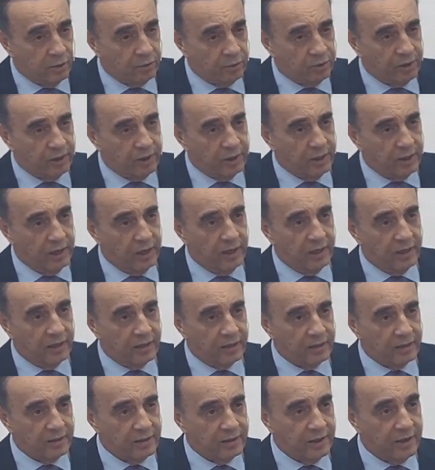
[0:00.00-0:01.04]
The
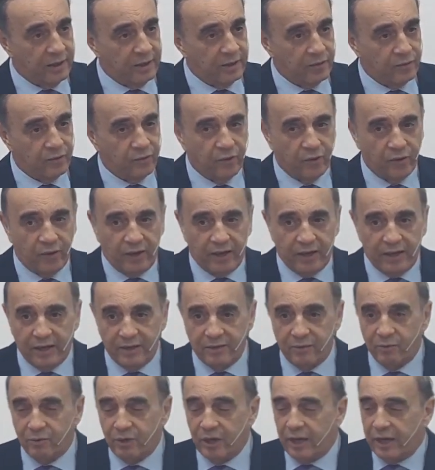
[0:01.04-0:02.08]
letters, doctrinary
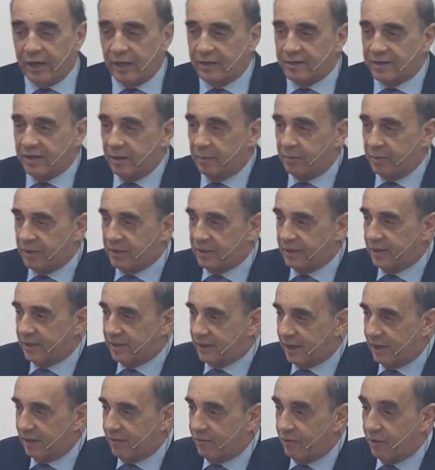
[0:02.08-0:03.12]
letters,
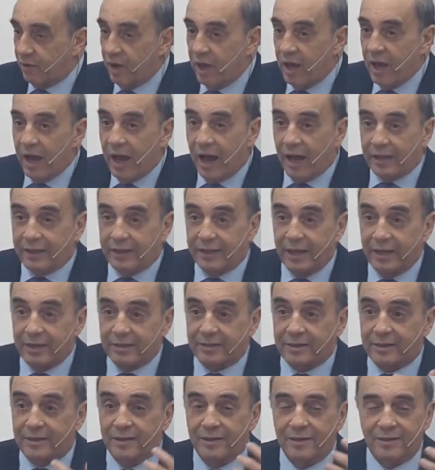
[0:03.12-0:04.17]
what did they
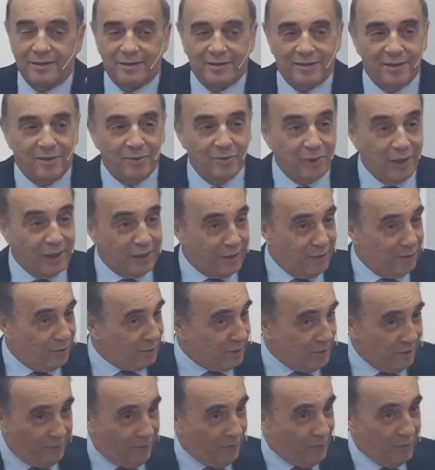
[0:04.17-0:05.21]
represent? The
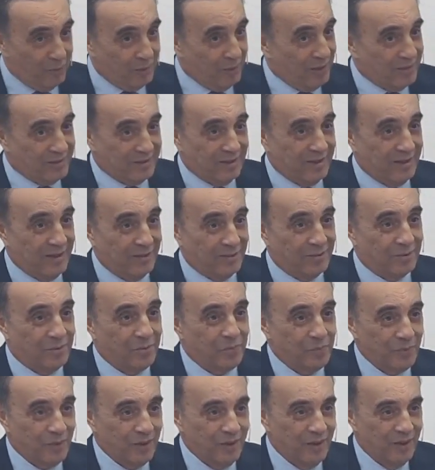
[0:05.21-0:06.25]
description of what
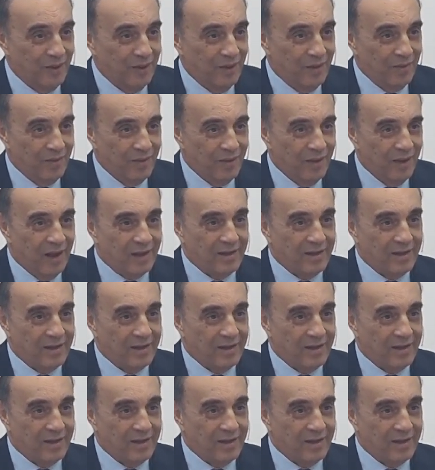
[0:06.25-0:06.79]
was happening.